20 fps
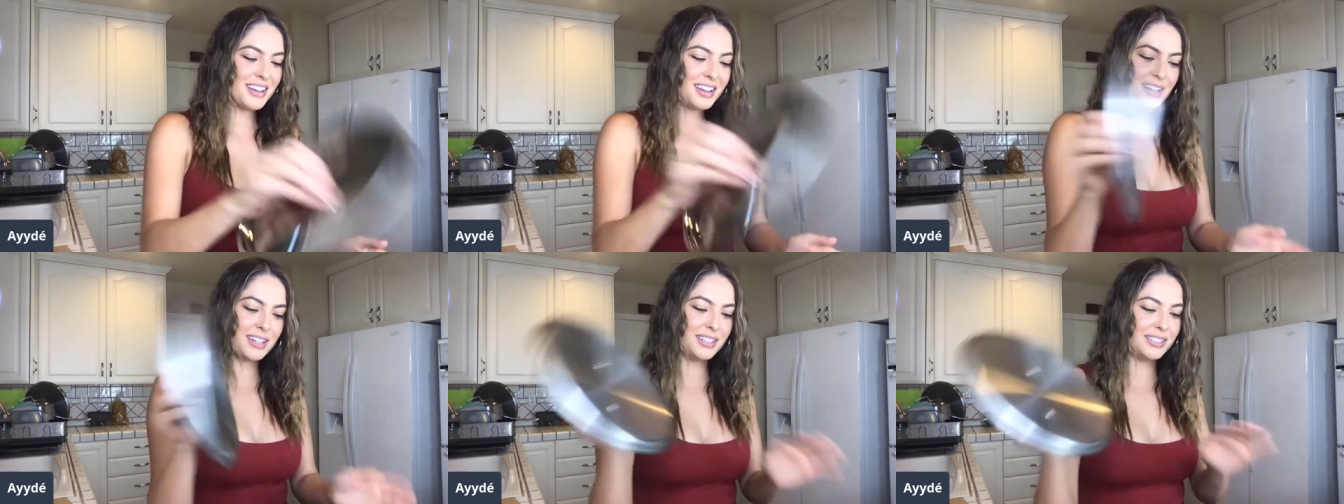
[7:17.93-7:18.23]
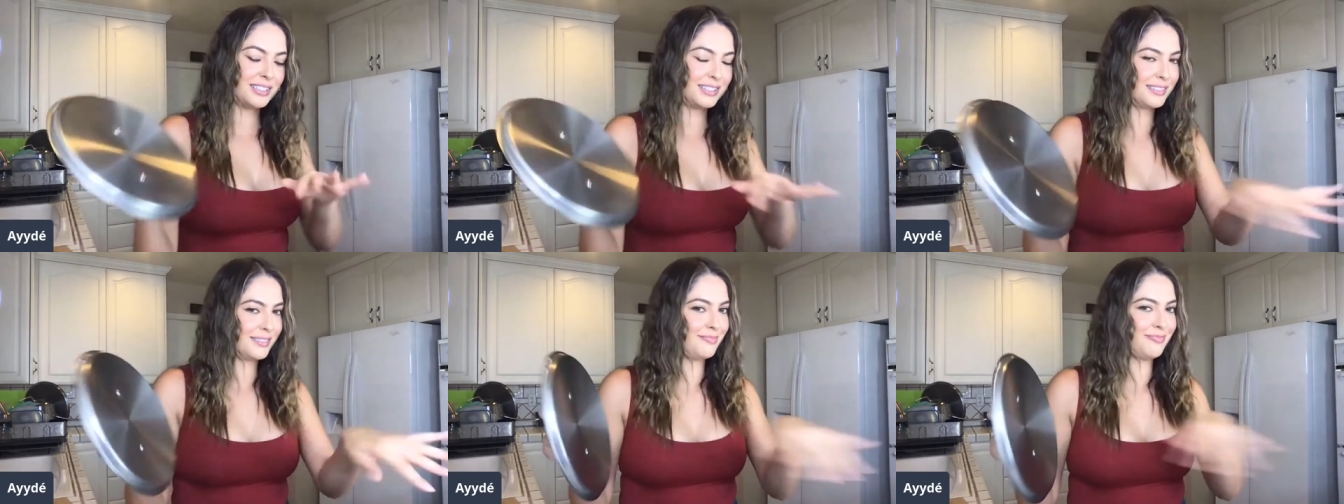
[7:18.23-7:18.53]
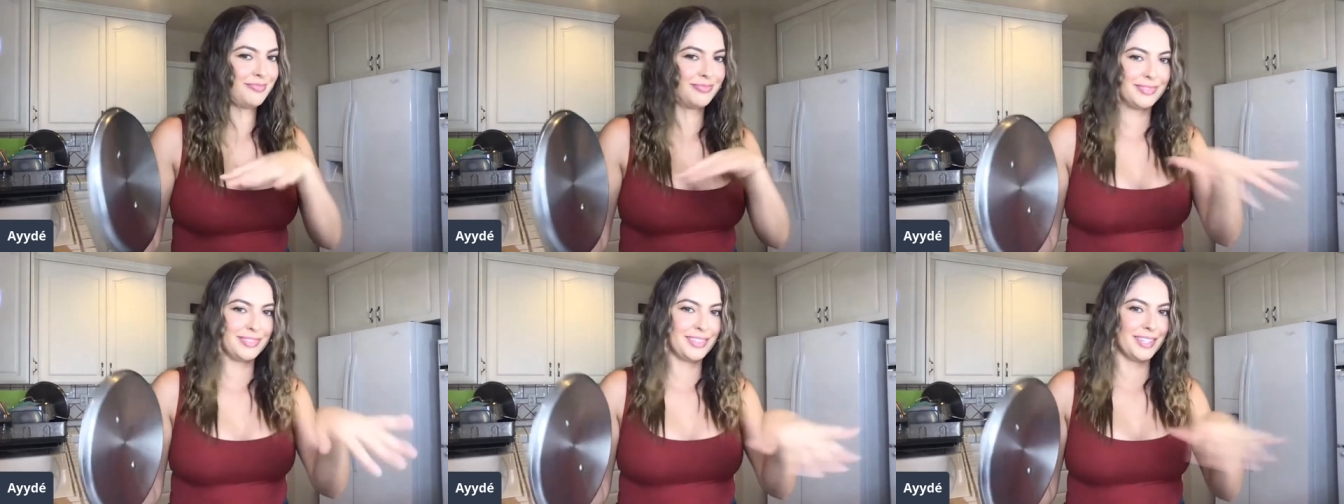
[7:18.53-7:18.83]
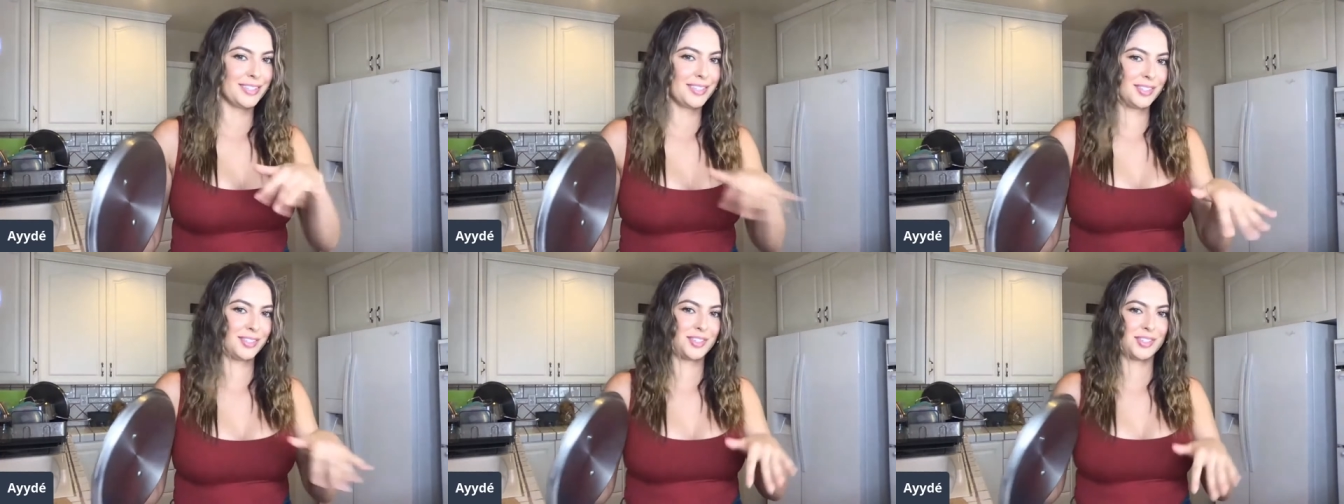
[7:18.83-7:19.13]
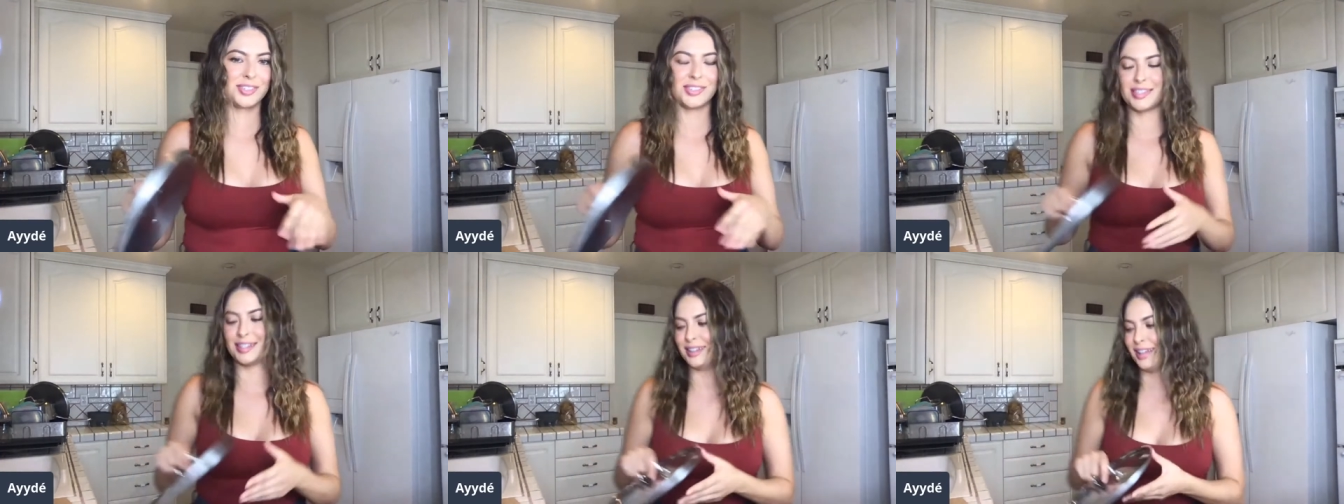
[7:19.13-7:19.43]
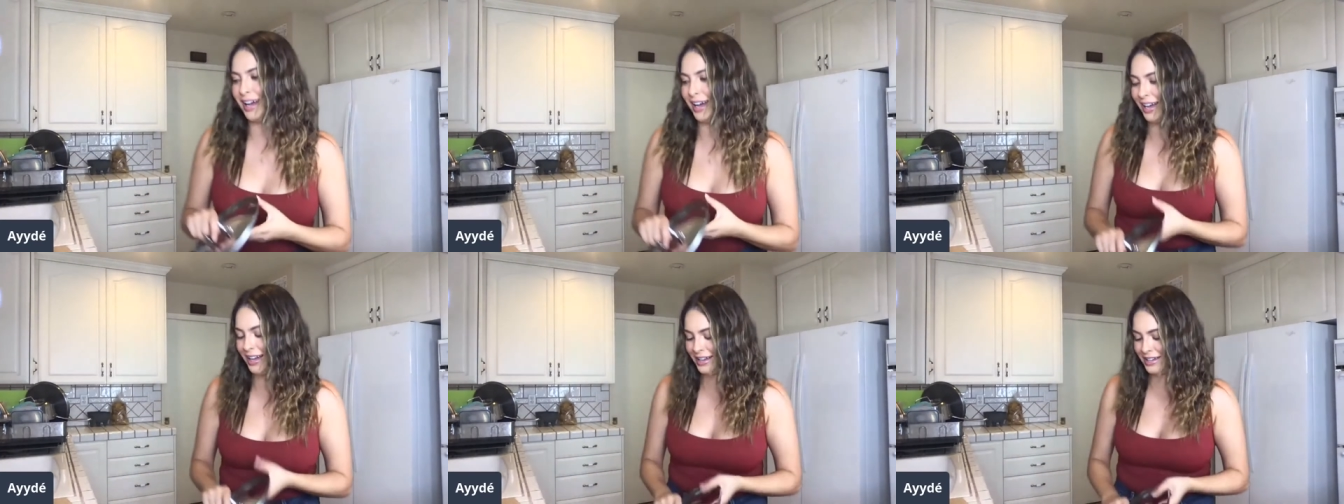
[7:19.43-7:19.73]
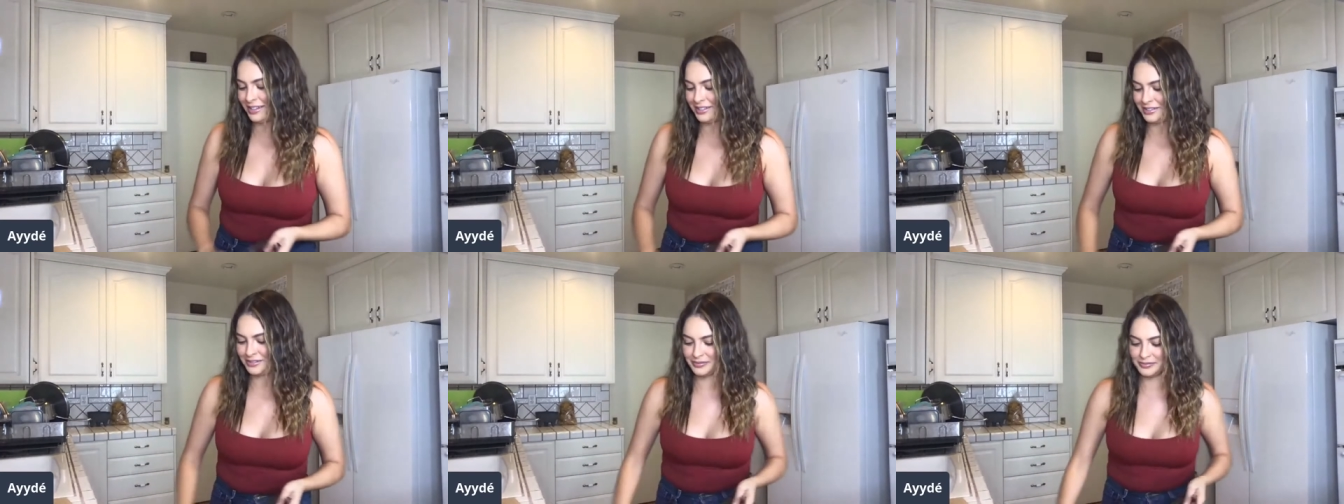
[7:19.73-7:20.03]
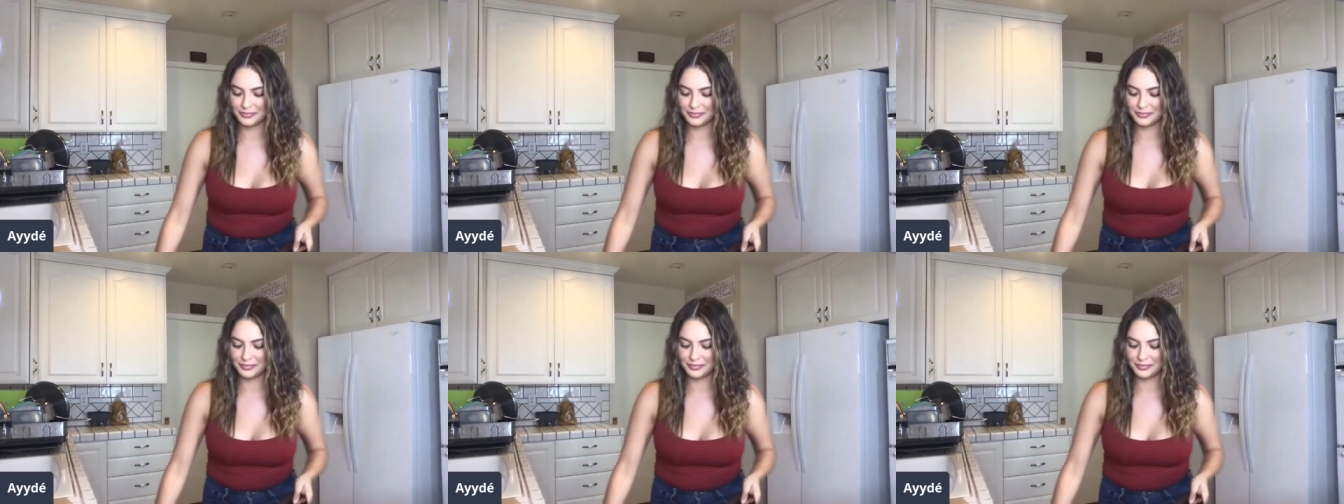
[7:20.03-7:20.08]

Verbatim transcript: because this is just a lot.